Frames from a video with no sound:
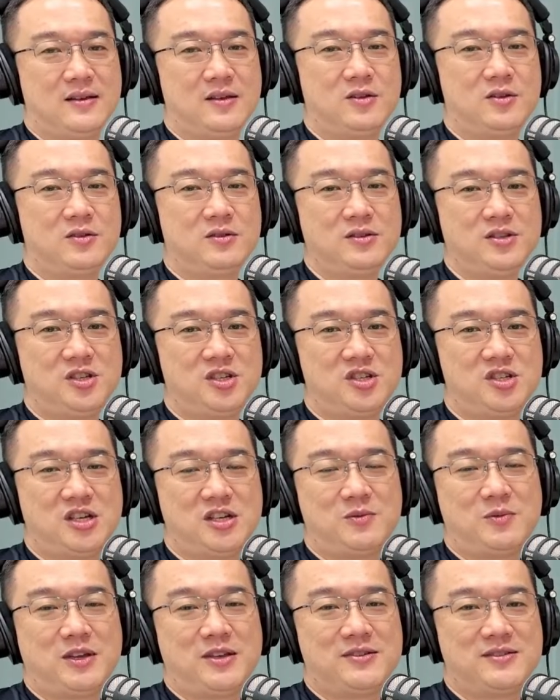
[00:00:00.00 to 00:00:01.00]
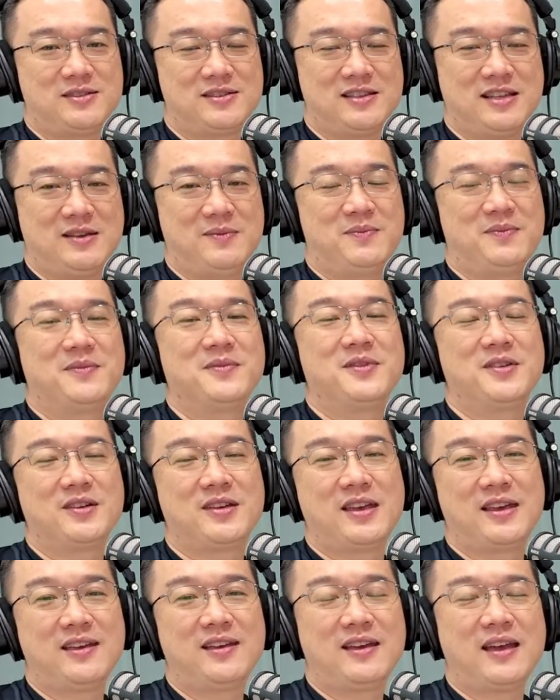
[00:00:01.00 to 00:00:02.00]
you don't shit where you sleep,
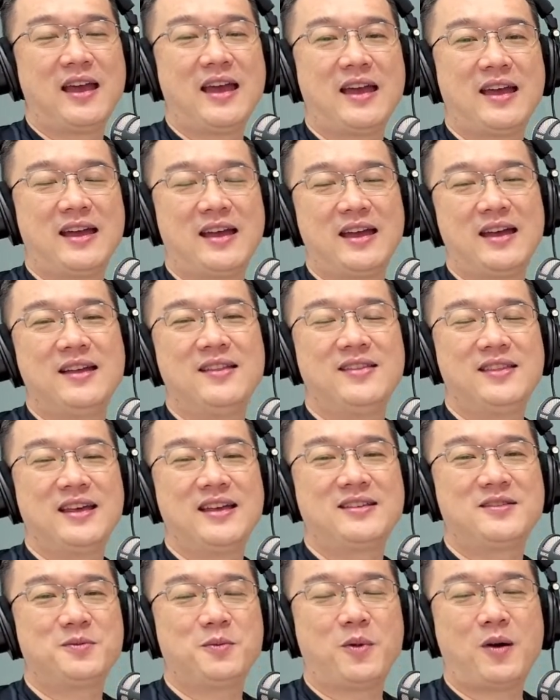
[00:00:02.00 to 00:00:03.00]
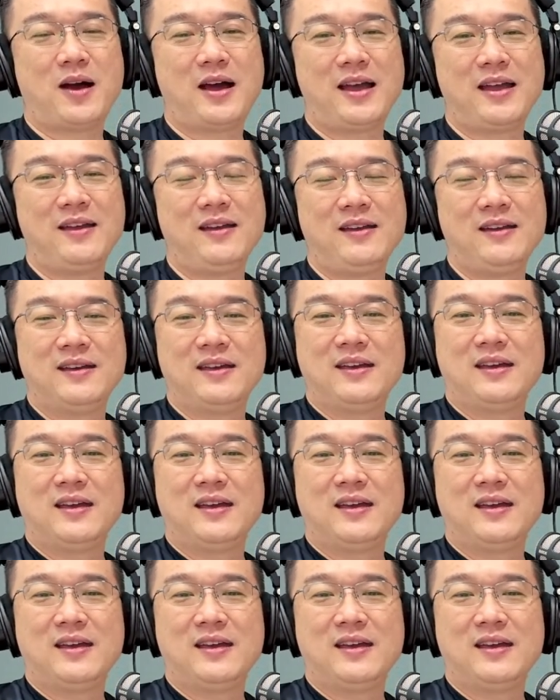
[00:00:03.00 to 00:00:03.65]
okay? And that's why,